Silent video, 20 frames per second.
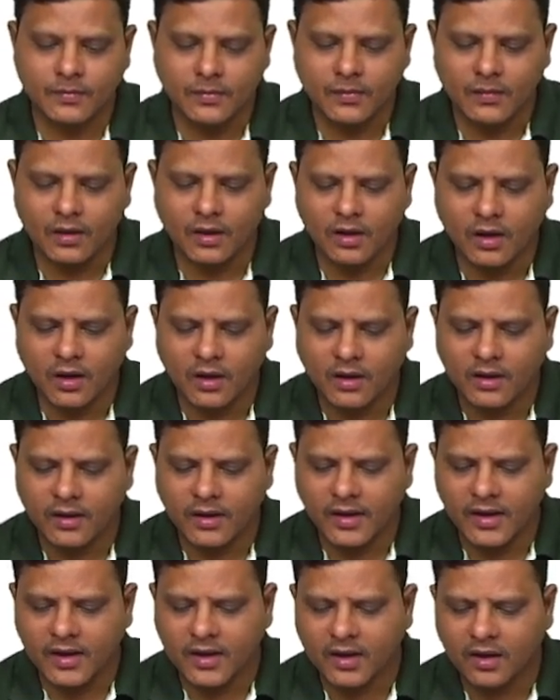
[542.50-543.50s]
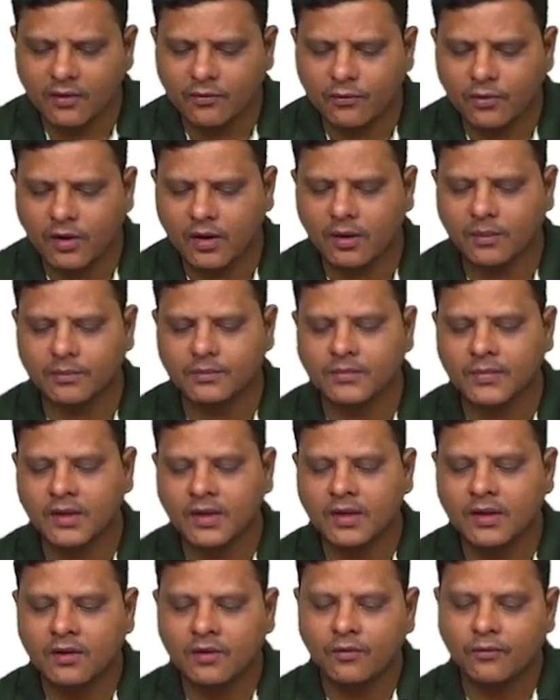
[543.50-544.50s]
On legal form,
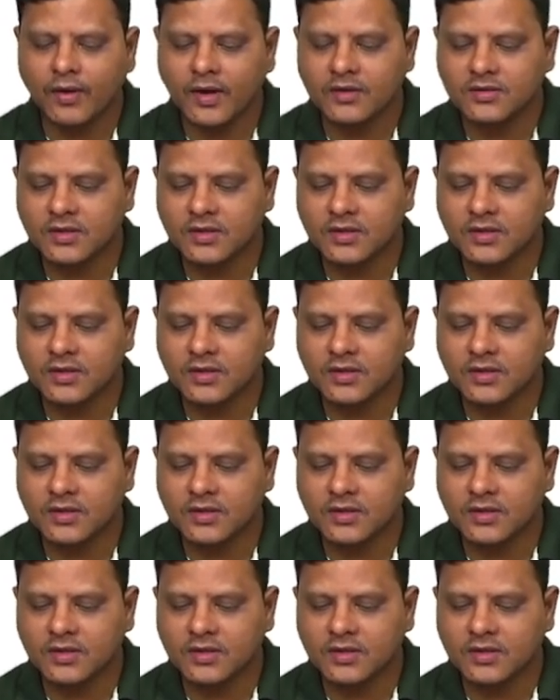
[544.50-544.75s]
when such